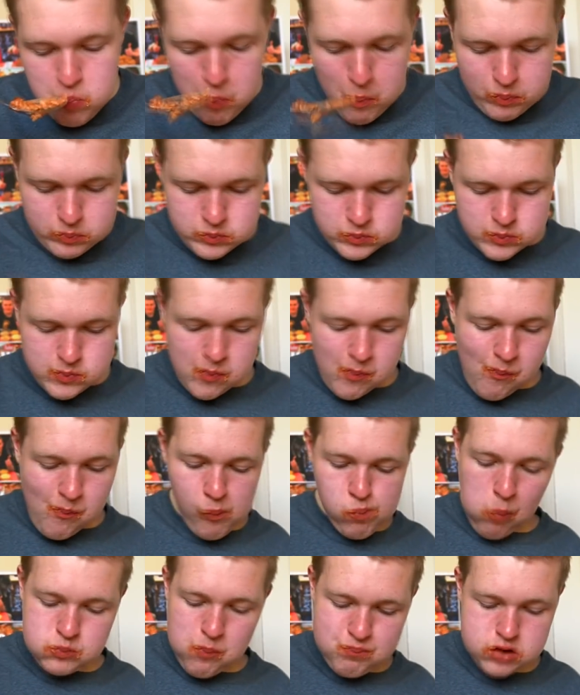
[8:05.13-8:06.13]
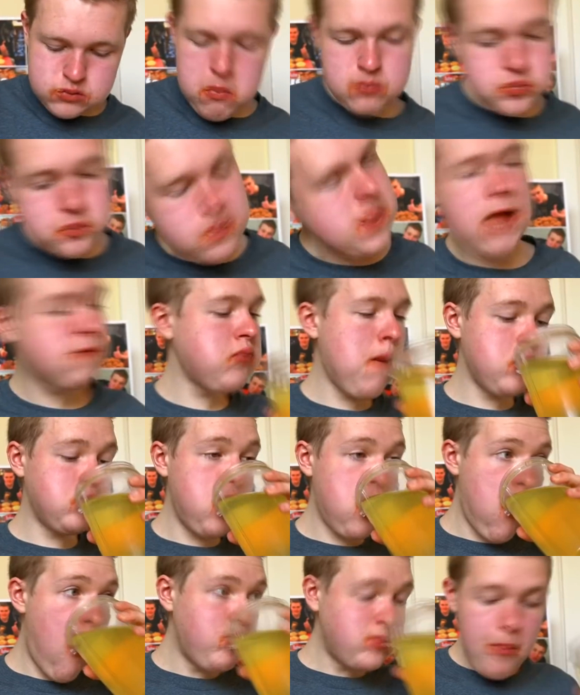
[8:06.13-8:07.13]
This is completely random, it's got nothing to do
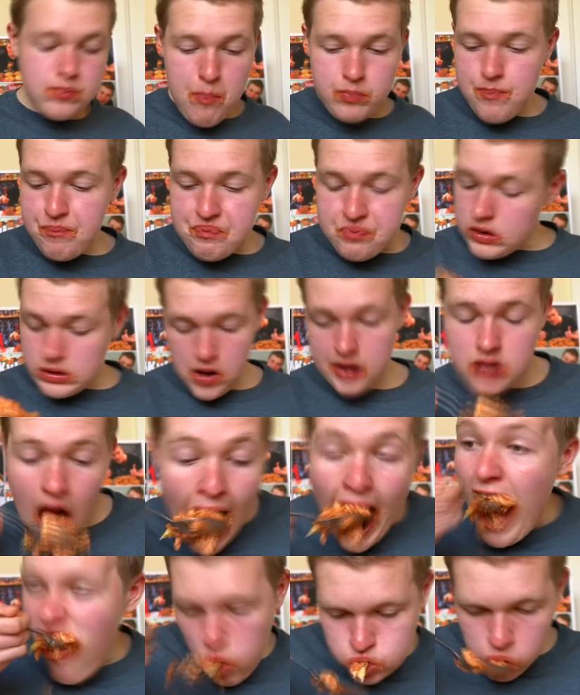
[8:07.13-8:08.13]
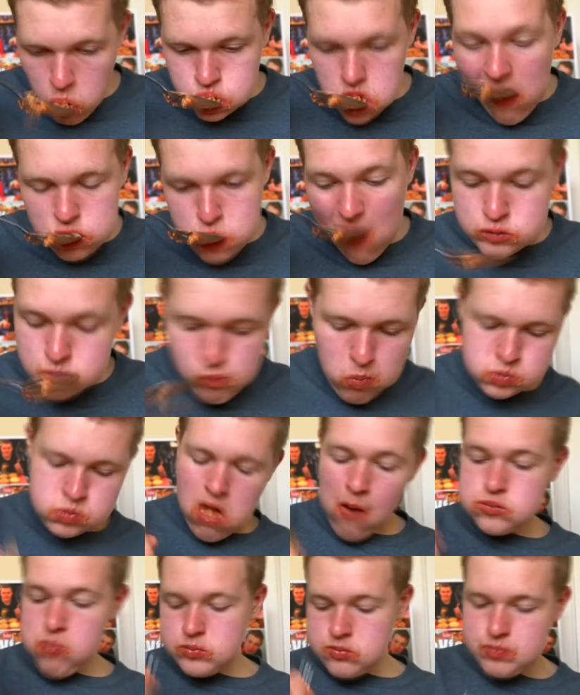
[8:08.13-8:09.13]
with this video, but just thought I'd mention it.